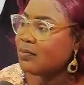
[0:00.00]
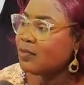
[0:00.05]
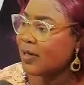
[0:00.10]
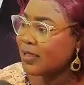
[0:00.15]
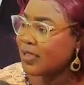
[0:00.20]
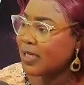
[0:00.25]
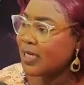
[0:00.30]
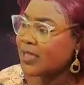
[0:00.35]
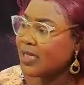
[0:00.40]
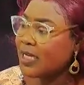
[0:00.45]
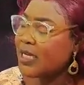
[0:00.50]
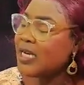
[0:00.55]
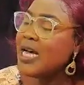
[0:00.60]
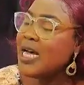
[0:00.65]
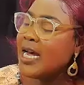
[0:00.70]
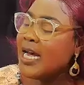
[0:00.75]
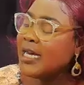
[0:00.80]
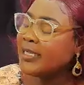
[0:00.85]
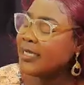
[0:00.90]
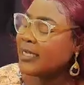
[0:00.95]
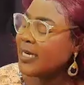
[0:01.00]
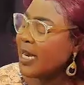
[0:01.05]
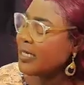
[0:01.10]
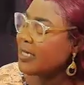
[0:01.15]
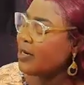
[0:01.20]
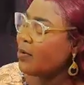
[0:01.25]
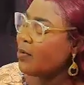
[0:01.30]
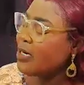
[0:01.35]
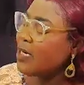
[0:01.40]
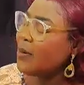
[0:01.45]
What you say? Enti na
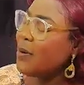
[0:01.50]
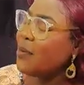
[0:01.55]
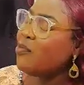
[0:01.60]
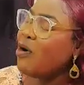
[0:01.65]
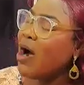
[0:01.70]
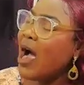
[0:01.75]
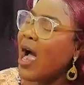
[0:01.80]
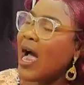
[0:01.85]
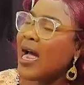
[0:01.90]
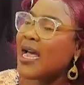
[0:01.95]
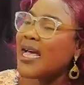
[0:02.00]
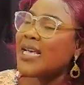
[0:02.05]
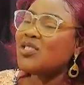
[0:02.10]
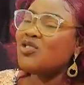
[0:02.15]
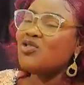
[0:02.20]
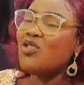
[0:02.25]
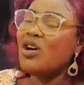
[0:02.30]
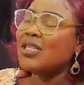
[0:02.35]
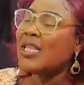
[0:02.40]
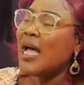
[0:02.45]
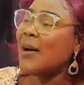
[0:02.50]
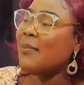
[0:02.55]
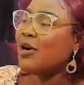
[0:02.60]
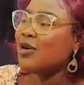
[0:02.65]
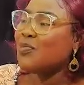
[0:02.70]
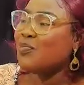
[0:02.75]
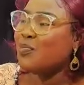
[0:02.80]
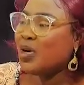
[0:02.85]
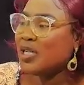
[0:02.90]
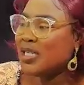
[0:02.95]
ye wo nima bi ha, it's not
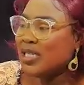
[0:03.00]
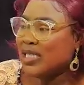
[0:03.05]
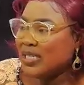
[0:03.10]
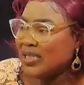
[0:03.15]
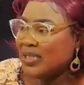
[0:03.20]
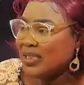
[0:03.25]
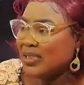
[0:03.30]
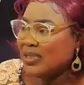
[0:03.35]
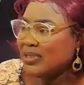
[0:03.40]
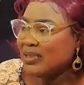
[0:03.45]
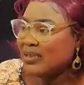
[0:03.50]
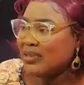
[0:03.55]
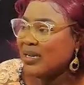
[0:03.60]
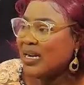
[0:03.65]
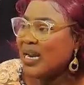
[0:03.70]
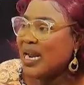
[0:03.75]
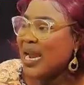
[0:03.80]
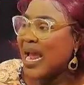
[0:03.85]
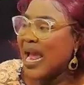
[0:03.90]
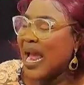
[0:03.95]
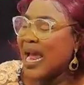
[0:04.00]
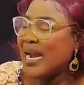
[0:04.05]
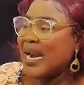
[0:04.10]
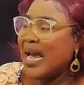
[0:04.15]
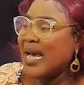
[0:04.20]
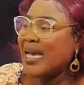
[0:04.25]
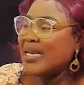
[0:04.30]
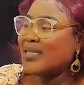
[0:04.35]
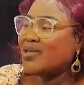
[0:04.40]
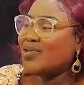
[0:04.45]
about body. And na
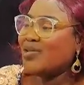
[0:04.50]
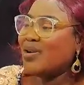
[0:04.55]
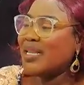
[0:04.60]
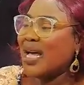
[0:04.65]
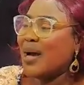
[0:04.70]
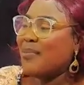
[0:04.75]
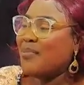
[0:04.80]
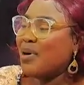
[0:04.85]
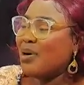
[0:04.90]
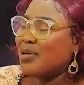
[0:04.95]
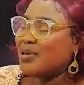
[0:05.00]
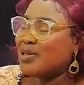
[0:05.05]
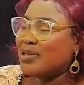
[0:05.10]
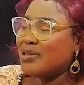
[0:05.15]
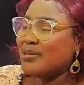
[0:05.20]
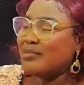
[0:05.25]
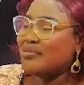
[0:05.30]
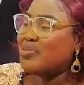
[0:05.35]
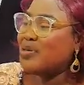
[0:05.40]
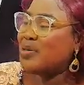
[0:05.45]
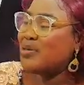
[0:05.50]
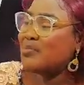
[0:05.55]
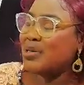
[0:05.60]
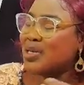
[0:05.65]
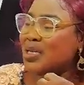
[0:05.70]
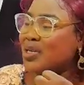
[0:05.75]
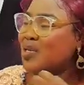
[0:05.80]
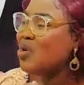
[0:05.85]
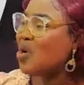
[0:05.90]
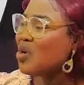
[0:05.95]
it's not about
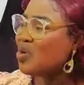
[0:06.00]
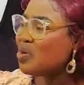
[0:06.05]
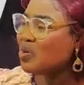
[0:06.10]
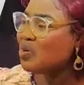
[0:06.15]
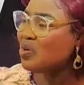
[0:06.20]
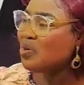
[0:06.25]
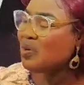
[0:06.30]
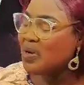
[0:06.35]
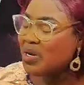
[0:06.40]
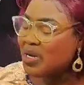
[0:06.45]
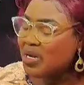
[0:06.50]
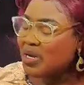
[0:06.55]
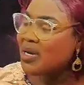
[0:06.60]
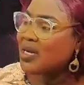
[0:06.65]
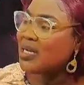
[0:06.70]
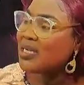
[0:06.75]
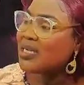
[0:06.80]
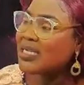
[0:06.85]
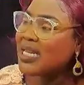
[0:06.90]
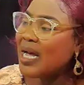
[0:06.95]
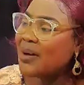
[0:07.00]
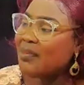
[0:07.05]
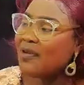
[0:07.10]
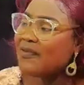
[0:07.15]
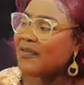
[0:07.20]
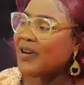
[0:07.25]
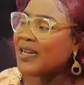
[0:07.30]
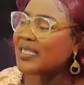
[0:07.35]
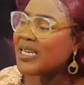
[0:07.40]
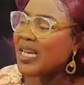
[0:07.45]
gbirigbiri. No, no, no. Some
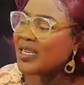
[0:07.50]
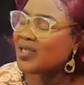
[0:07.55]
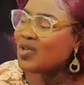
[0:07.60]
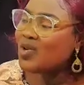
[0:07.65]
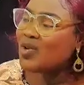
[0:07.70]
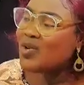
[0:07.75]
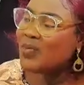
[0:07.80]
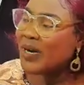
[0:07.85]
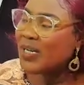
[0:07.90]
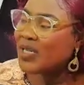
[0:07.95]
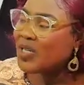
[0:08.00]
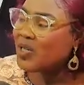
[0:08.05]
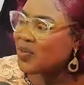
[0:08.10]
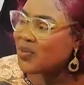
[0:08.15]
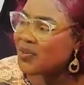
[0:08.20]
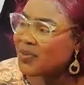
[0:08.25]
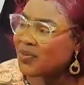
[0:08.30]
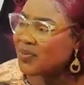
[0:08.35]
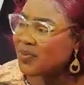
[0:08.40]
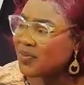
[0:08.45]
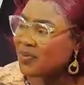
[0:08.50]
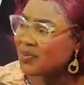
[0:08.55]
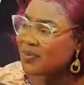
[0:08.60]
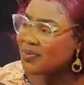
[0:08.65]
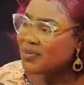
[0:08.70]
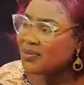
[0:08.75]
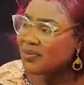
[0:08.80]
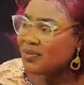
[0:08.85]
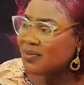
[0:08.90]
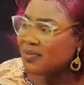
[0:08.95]
of us are slow by show.
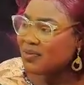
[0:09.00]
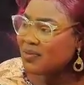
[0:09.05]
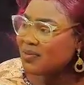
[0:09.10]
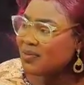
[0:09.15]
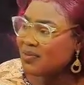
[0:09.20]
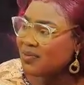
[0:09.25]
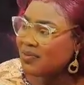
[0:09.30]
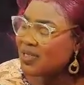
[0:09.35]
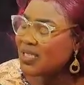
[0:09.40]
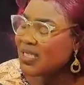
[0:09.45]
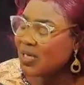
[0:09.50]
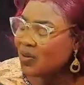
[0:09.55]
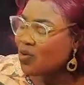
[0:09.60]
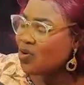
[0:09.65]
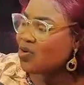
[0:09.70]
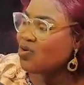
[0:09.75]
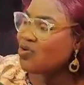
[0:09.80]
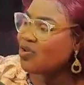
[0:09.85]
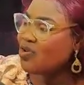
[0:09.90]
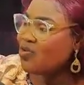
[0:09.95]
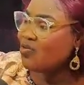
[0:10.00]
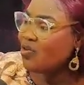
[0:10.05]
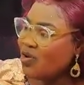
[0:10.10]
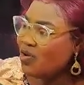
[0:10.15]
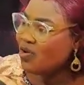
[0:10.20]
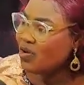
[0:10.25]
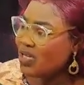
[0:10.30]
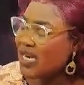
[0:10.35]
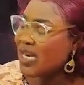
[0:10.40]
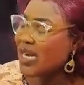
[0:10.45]
Thank you. Ye won do no
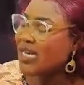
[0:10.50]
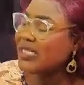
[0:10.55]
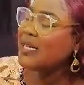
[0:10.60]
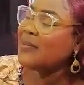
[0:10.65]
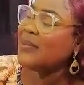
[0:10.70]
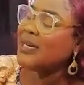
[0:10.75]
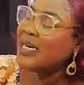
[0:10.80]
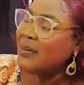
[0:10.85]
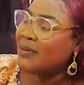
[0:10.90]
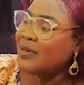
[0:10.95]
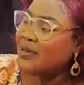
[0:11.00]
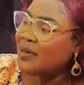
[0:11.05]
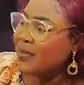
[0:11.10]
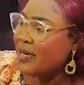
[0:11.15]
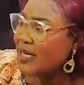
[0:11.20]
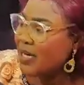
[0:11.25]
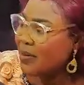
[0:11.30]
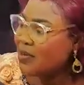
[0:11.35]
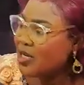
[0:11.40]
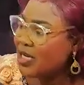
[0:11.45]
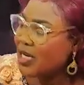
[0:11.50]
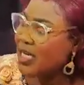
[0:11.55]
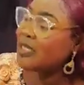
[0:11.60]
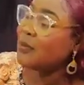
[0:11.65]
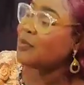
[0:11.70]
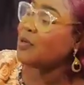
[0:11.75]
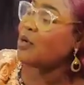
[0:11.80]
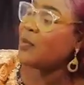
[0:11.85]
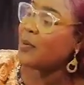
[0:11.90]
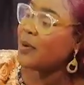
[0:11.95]
ho. Ye ka se be damage, ye be damage, ye ka se
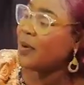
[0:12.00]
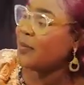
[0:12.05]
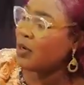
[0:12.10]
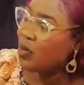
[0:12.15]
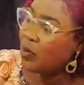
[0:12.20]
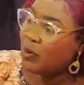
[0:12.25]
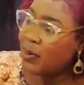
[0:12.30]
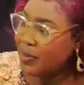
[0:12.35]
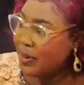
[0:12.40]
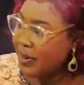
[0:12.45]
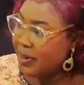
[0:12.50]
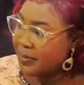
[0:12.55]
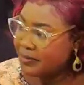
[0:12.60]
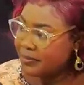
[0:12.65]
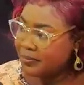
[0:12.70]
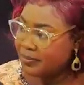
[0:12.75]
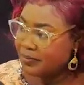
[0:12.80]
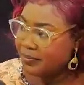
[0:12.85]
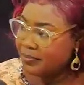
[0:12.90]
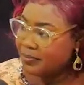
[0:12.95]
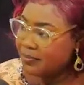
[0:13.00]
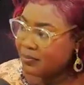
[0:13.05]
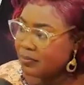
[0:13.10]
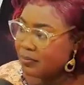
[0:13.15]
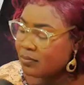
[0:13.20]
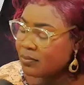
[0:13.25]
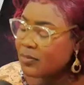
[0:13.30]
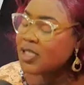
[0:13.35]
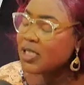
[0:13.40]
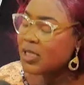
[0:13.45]
be yopo, ye be yopo.
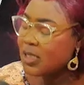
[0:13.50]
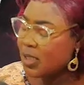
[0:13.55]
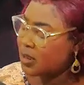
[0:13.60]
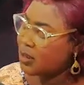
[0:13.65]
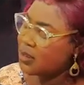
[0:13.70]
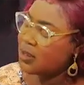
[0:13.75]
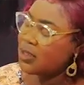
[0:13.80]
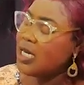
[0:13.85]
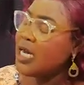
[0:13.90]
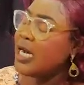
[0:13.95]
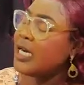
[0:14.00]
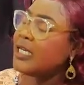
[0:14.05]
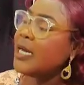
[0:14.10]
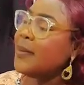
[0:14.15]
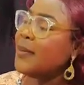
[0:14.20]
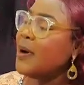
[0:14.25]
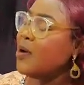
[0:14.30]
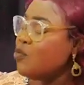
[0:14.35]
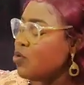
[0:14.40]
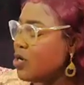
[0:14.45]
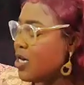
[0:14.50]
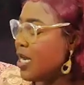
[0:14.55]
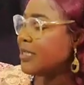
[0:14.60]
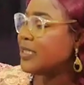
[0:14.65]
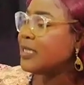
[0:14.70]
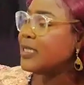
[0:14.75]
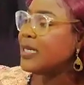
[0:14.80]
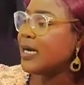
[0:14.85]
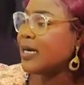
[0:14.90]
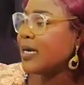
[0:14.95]
Mm. Yes. You be huni
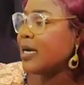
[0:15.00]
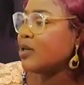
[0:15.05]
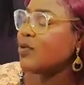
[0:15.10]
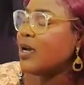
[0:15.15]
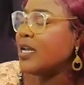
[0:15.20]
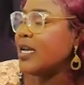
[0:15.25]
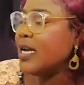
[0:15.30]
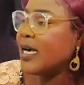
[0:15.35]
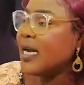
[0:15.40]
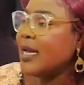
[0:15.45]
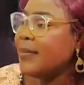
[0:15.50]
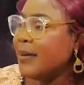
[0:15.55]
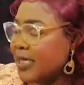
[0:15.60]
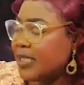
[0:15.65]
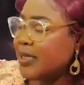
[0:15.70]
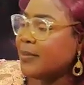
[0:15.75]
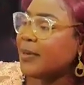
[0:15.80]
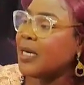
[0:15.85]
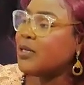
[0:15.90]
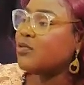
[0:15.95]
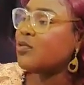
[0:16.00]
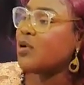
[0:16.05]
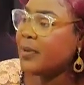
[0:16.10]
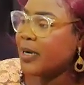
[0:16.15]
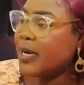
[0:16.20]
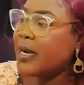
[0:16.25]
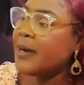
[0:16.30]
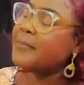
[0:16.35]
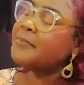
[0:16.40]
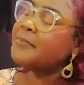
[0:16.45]
asi yanka so yanka. You be kase be kase be kan.